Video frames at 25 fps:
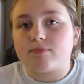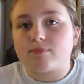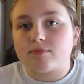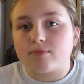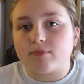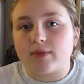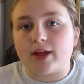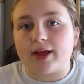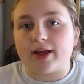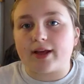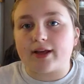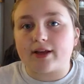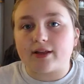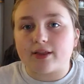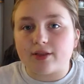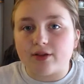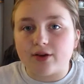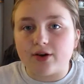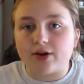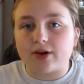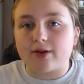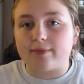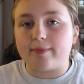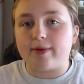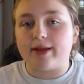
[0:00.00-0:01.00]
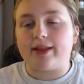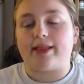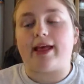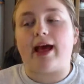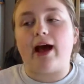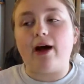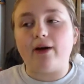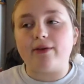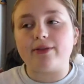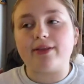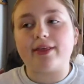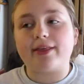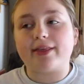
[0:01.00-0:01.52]
like took me
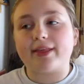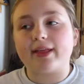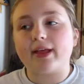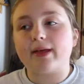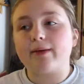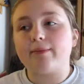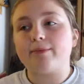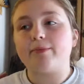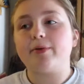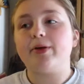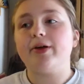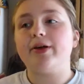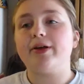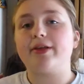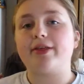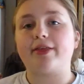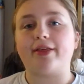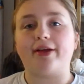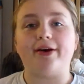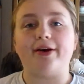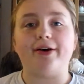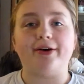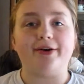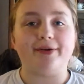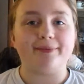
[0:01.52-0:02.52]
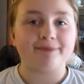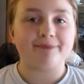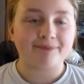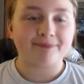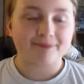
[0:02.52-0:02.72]
down to sleep. So